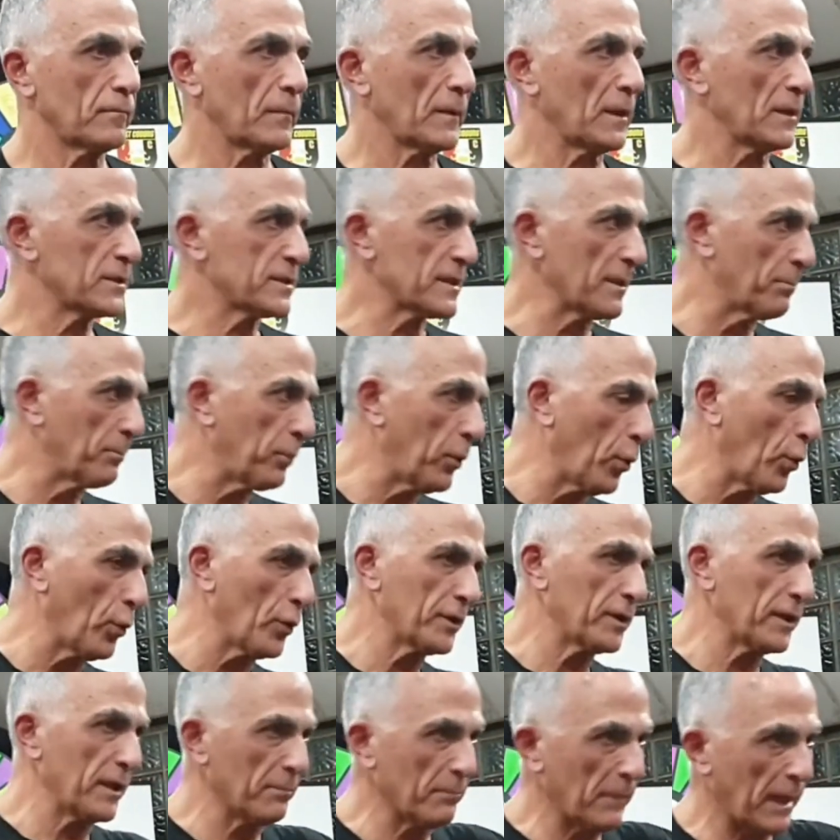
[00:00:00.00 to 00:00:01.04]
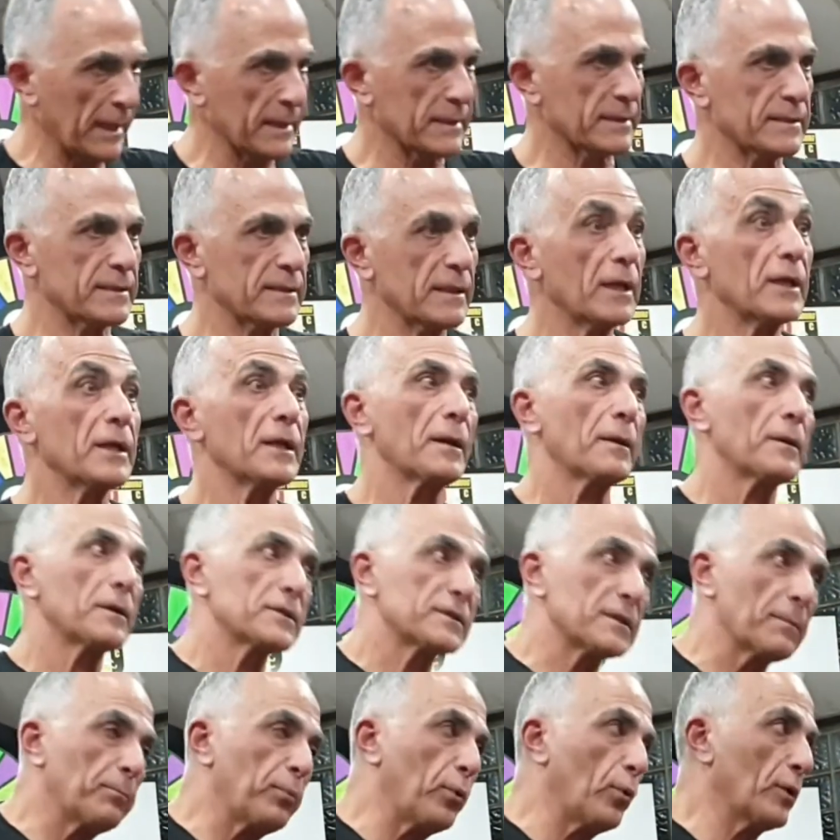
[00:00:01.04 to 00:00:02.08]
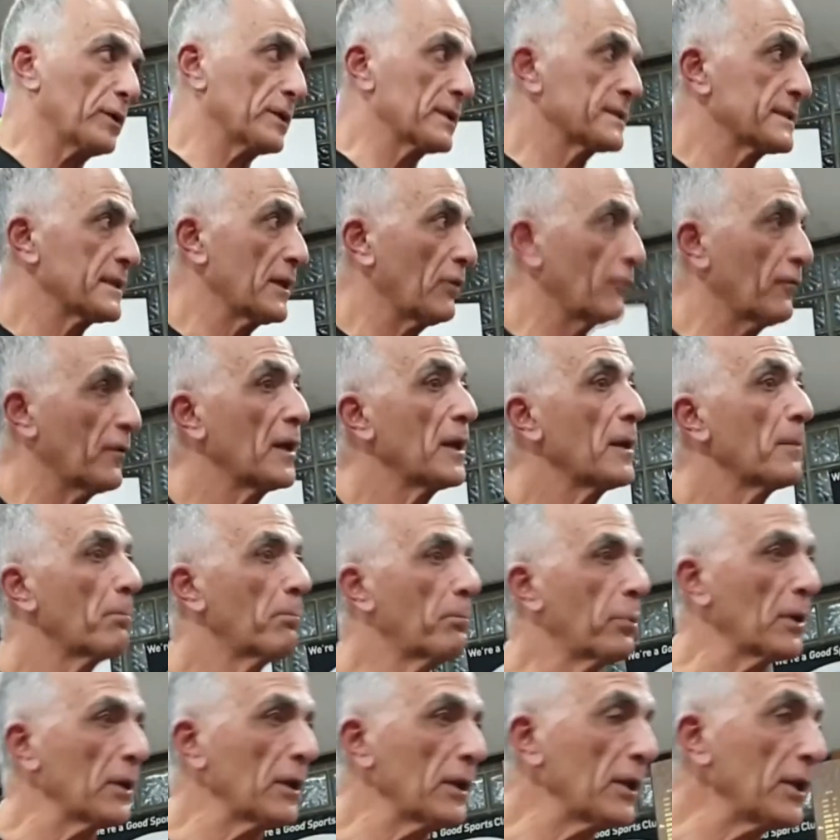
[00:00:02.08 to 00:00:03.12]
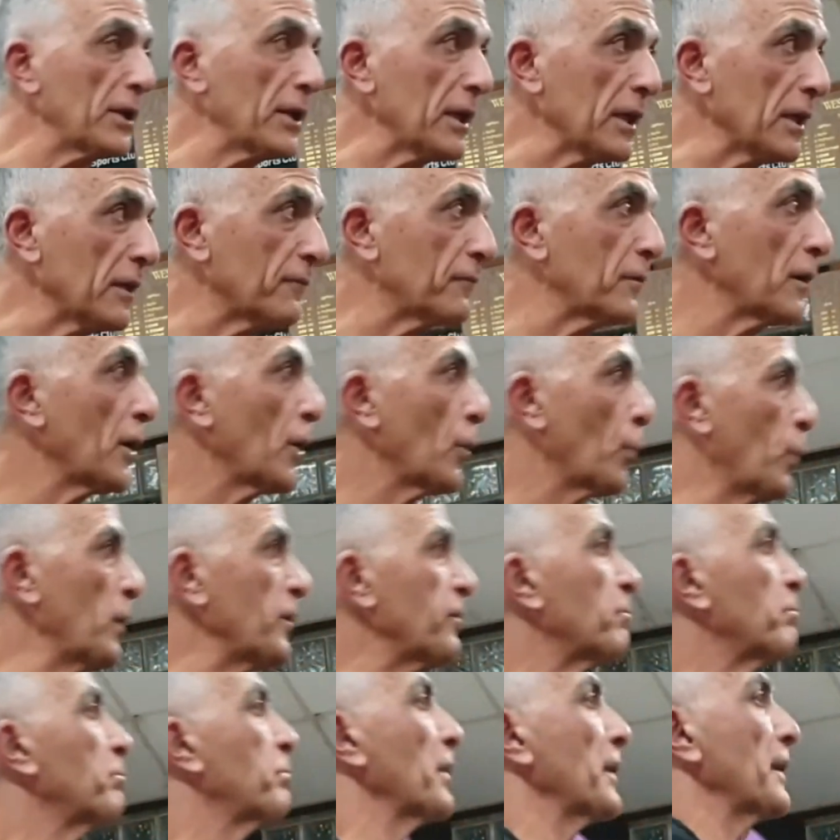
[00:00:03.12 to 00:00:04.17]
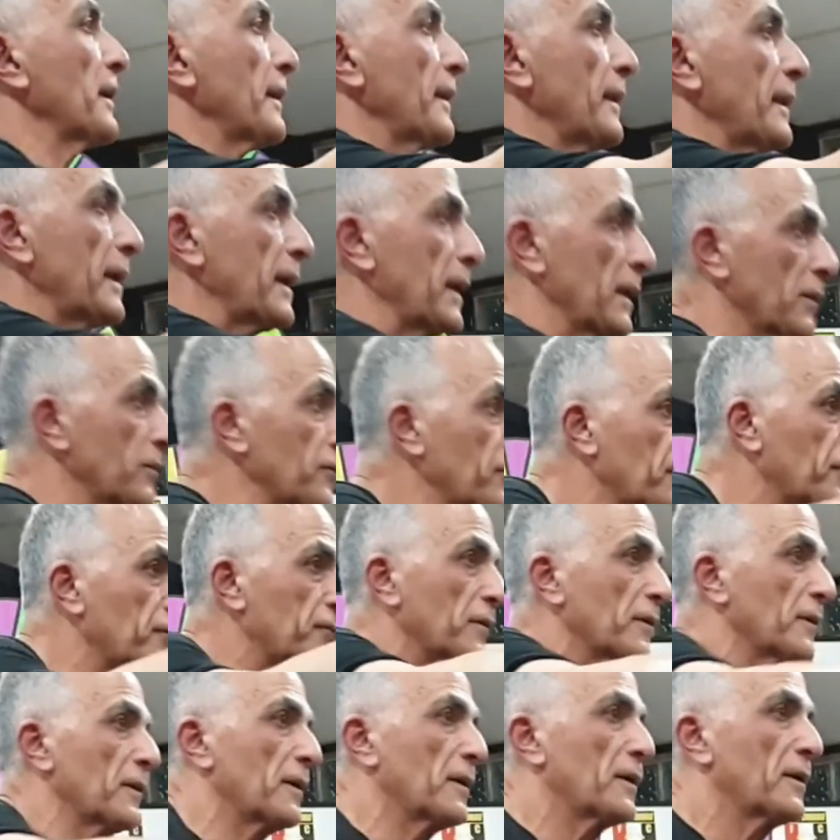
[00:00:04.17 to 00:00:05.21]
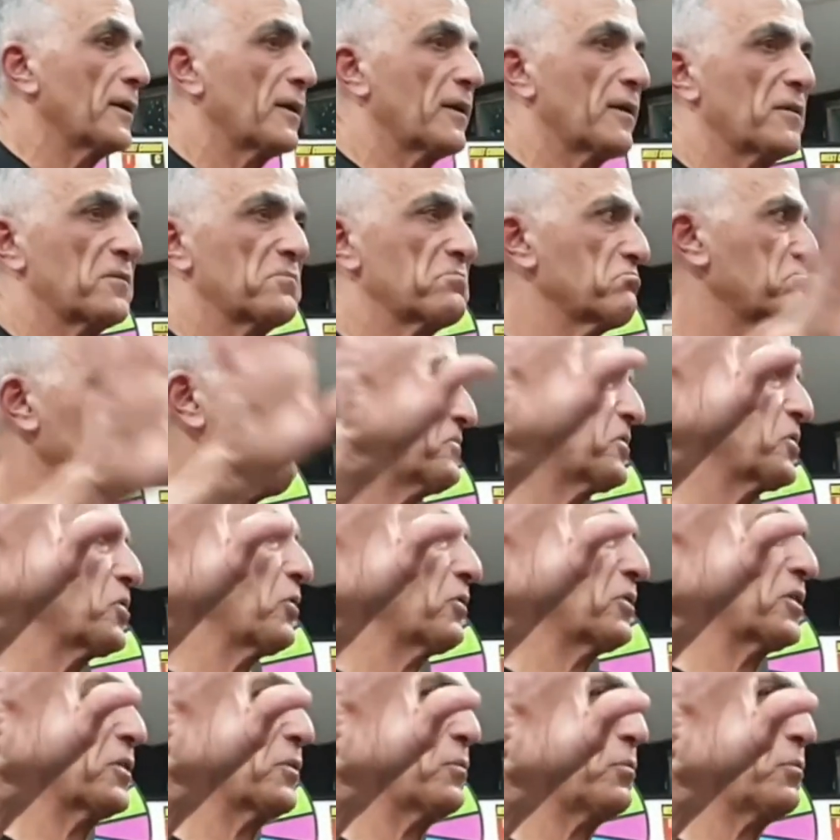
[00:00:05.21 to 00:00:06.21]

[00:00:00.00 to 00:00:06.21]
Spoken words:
Support your mates. Support yourself. Believe. With belief, conquer the